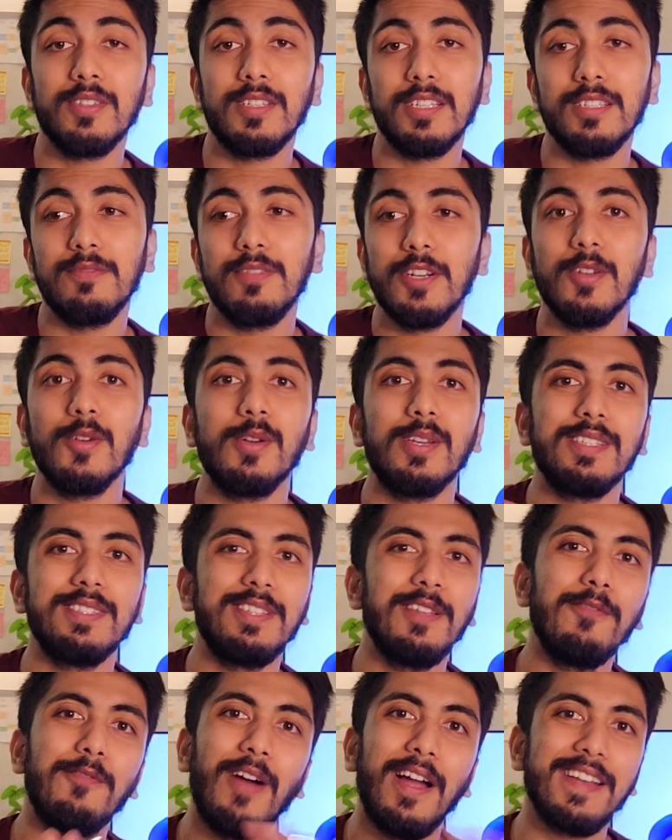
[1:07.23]
This video
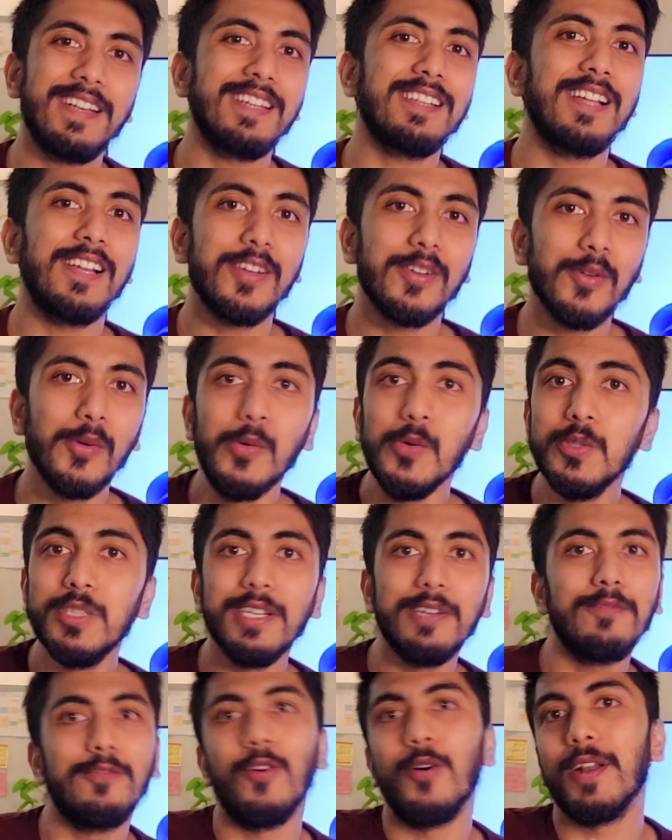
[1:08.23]
is the final
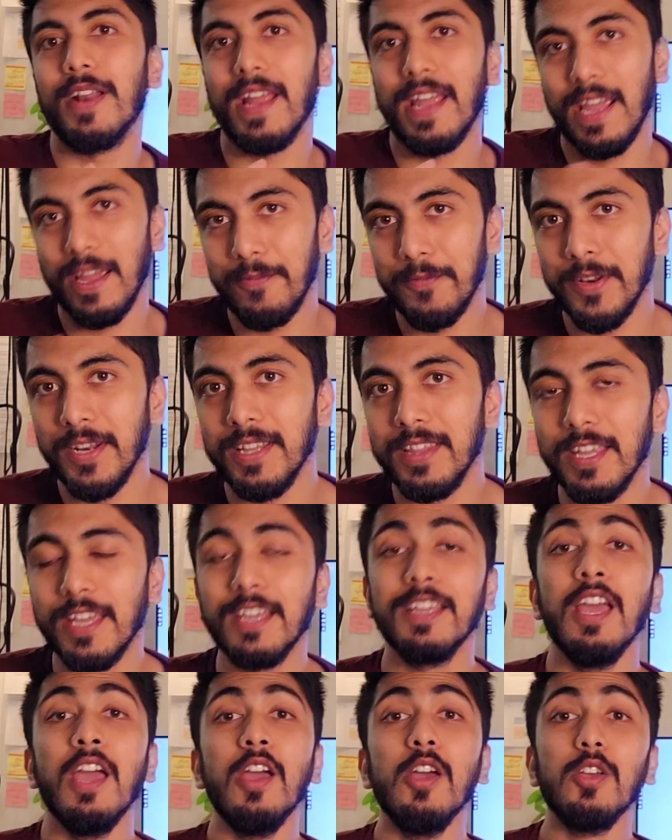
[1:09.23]
conclusion for everything.